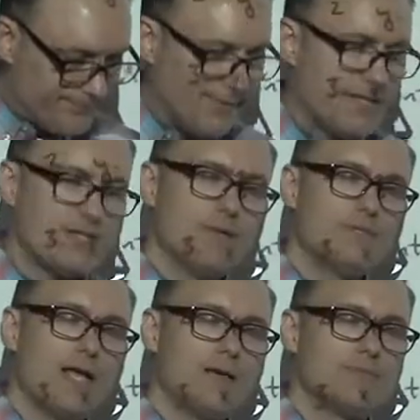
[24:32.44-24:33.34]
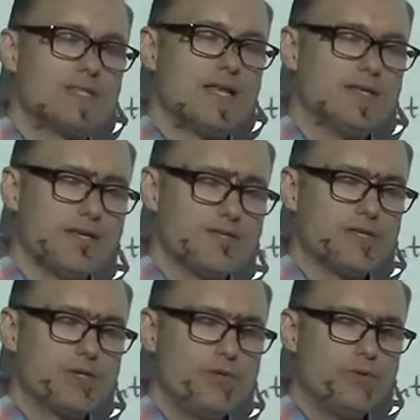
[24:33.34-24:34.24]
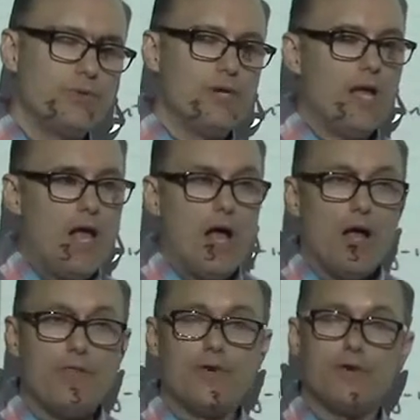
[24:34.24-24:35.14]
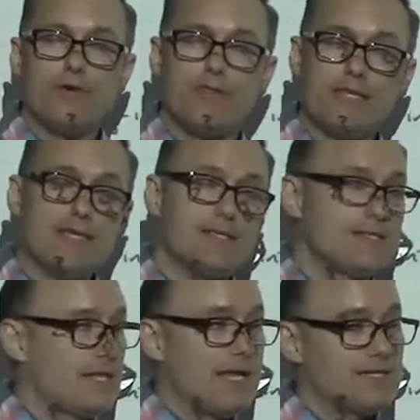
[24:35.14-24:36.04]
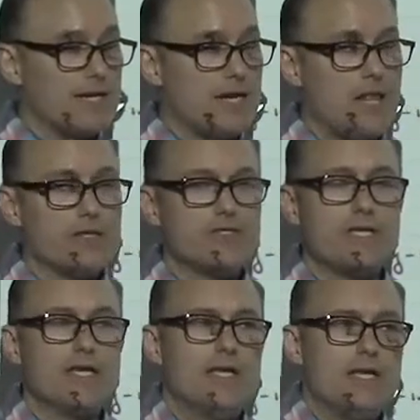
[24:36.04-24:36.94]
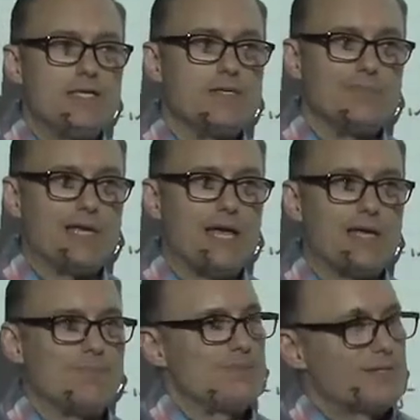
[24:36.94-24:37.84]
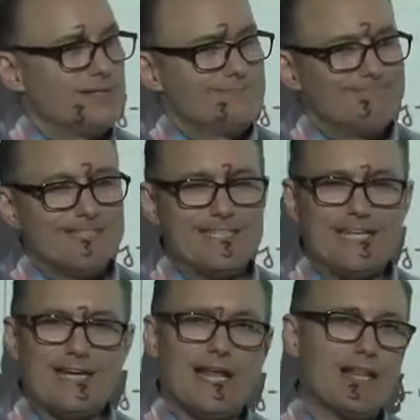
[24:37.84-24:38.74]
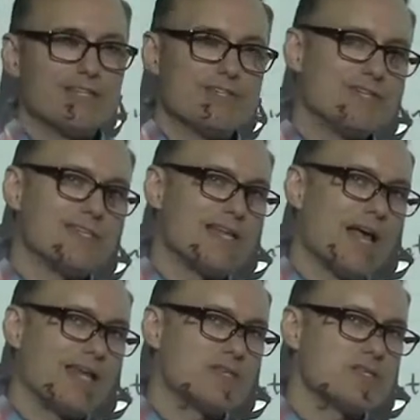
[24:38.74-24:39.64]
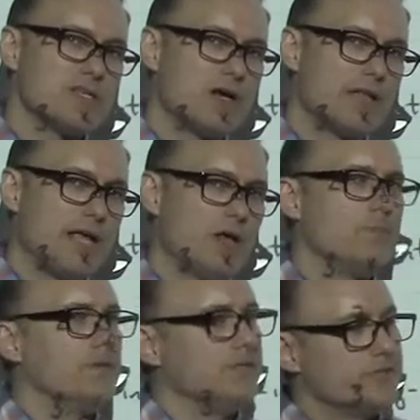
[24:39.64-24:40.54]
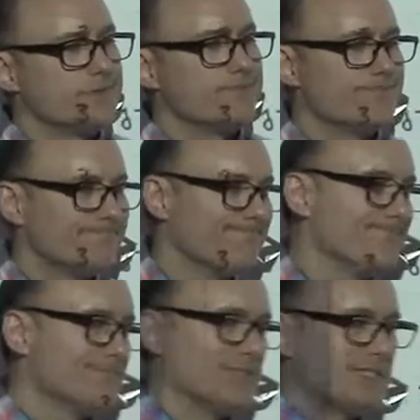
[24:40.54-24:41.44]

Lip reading: Sometimes that does include other things like technology. Sometimes the technology does not necessarily help us. So